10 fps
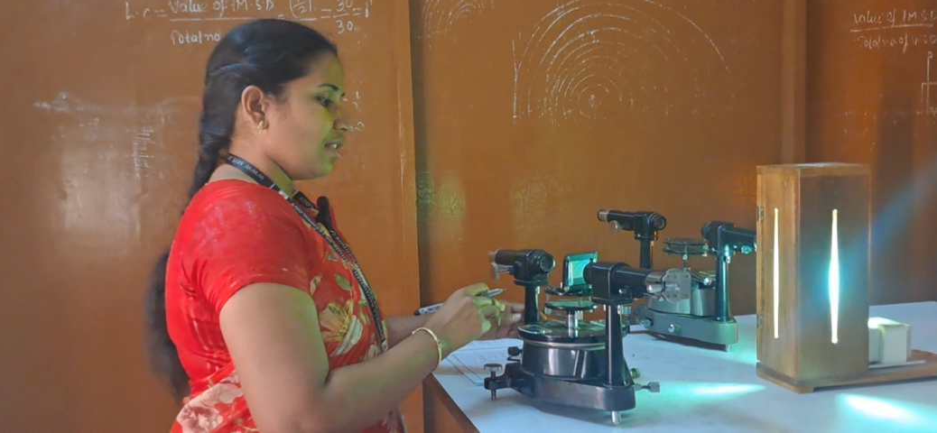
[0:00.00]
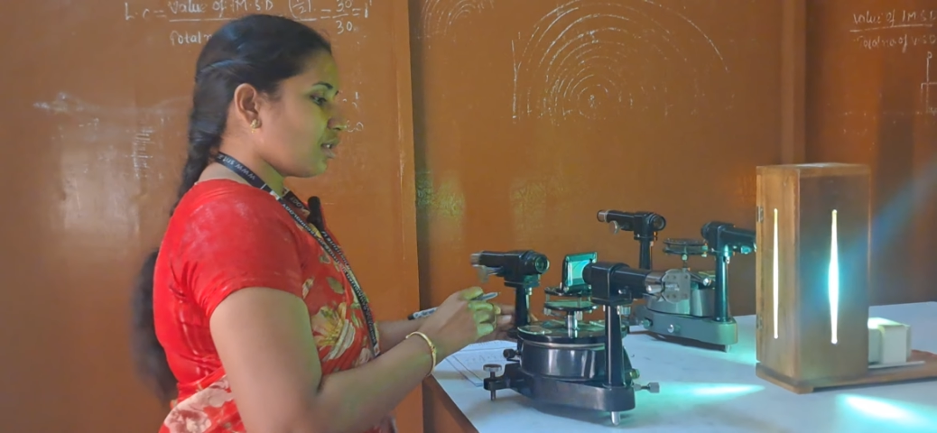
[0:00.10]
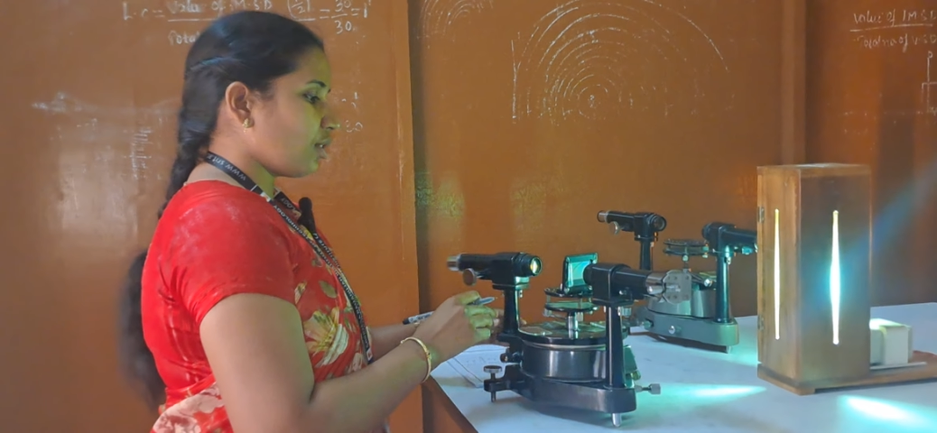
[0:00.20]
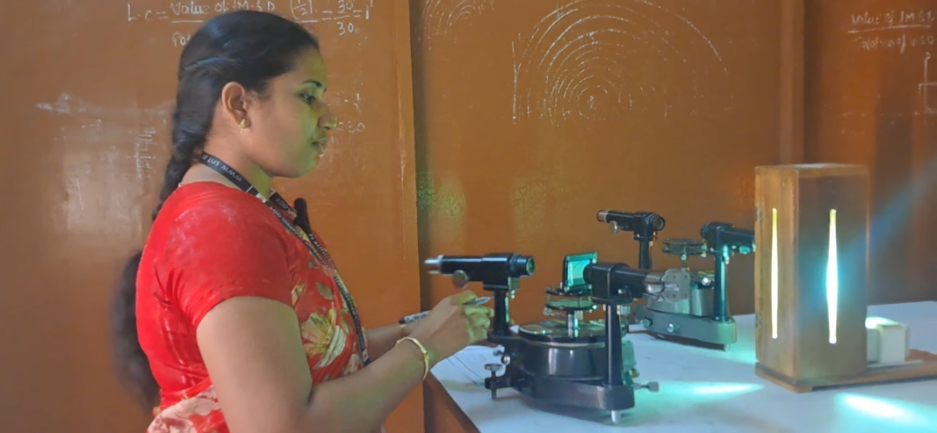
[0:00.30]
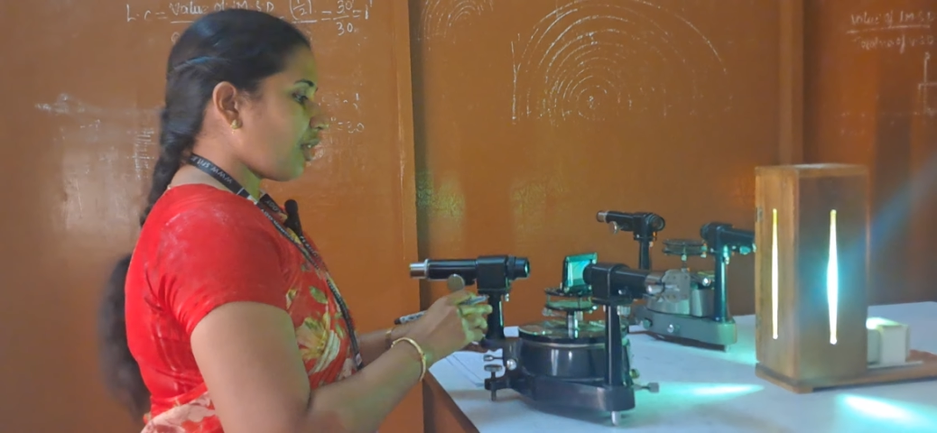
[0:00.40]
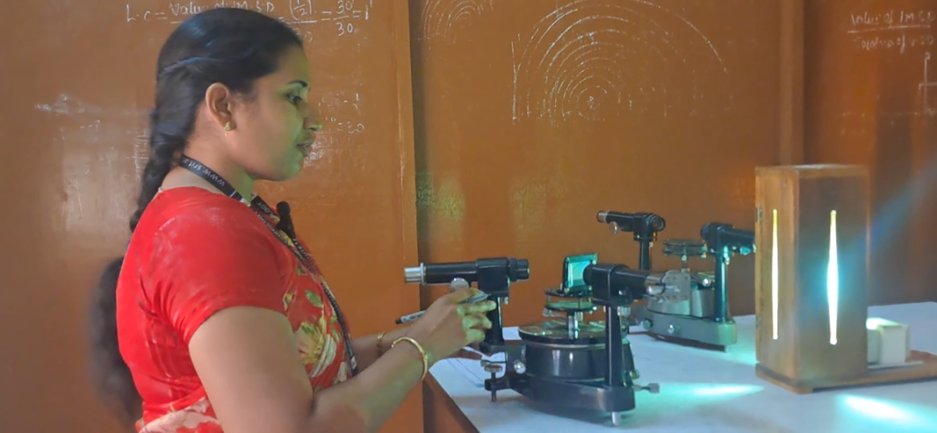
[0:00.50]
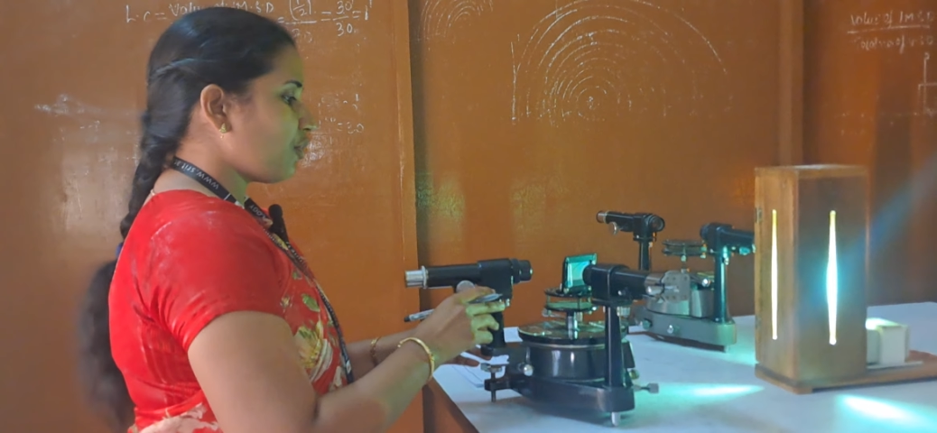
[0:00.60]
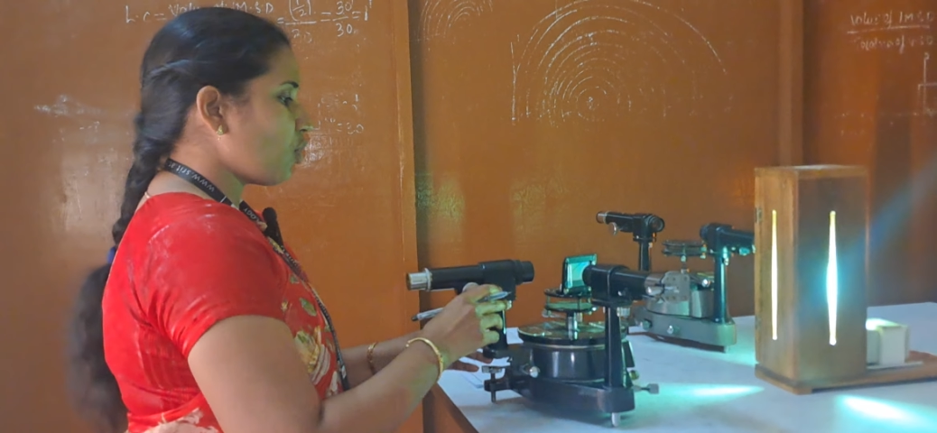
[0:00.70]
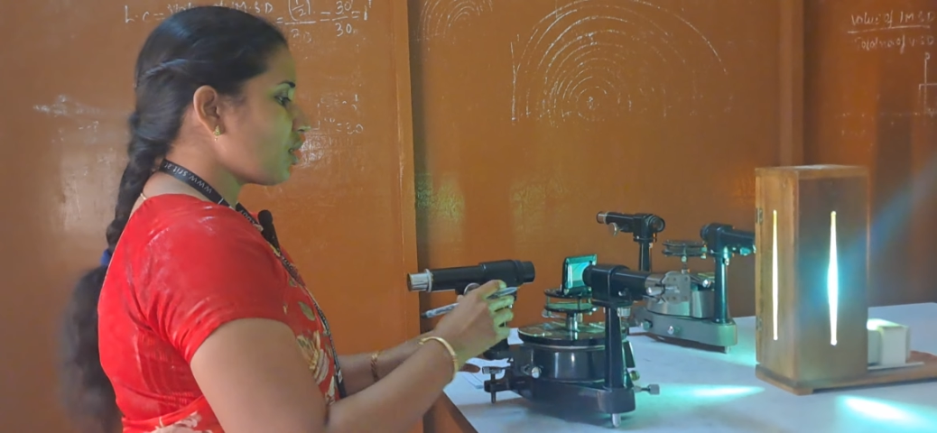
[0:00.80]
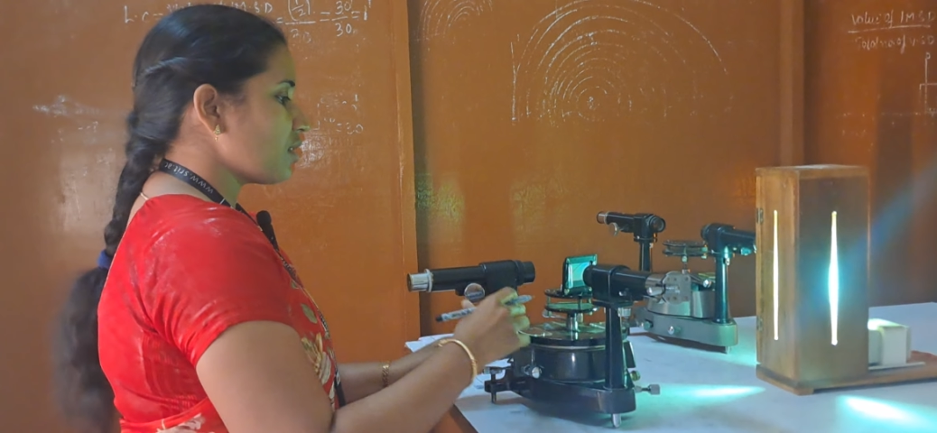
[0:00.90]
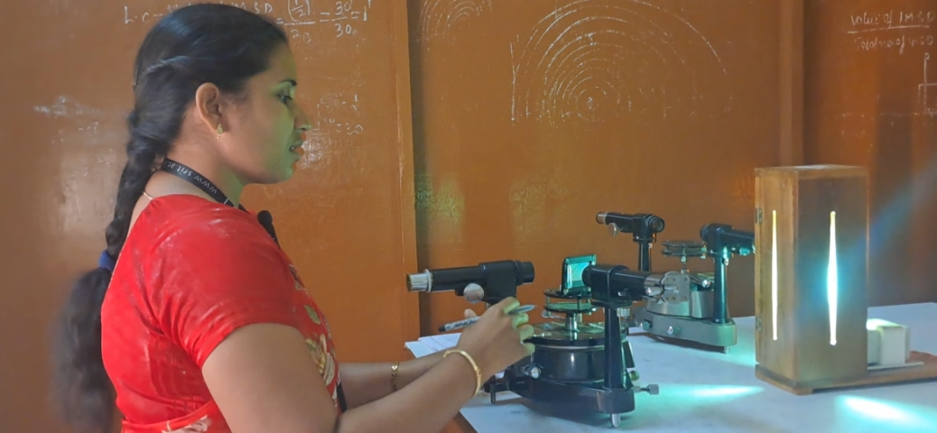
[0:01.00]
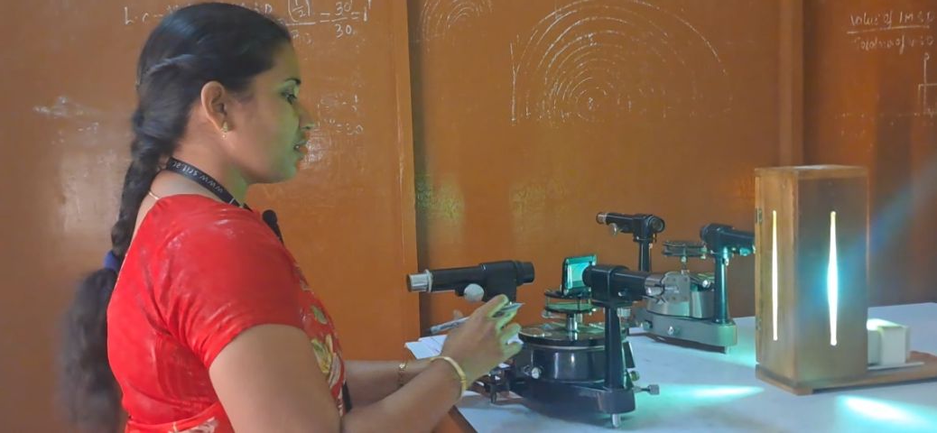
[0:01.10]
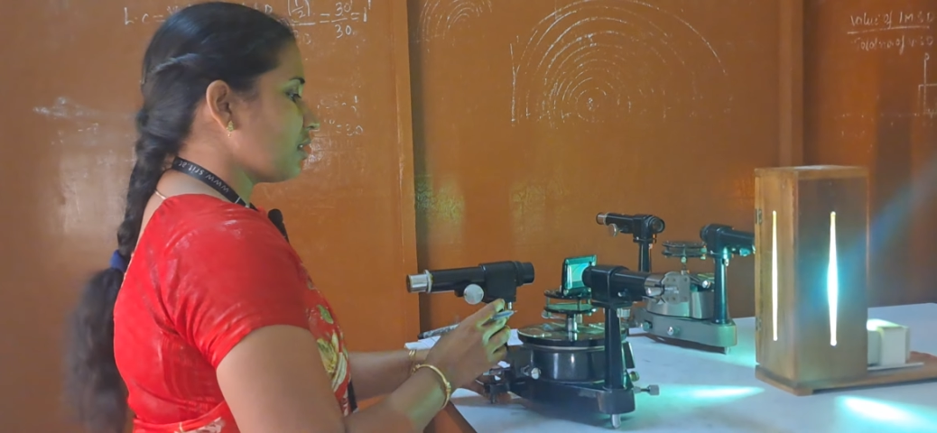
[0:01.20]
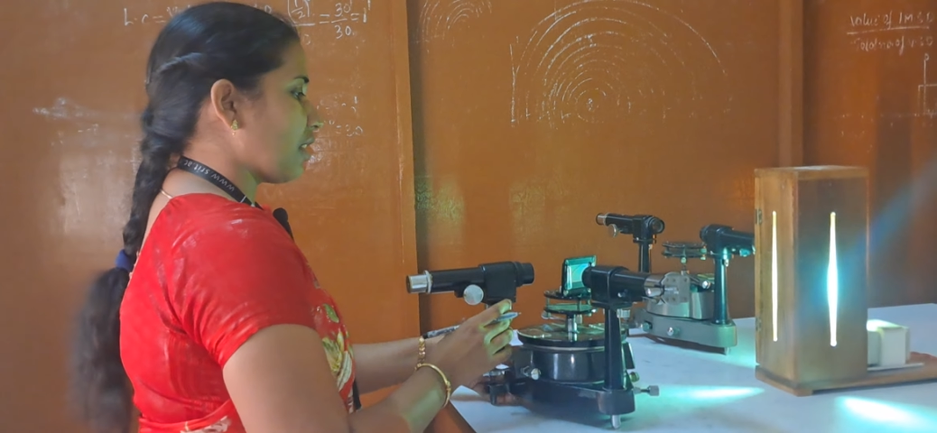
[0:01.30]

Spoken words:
So if I focus the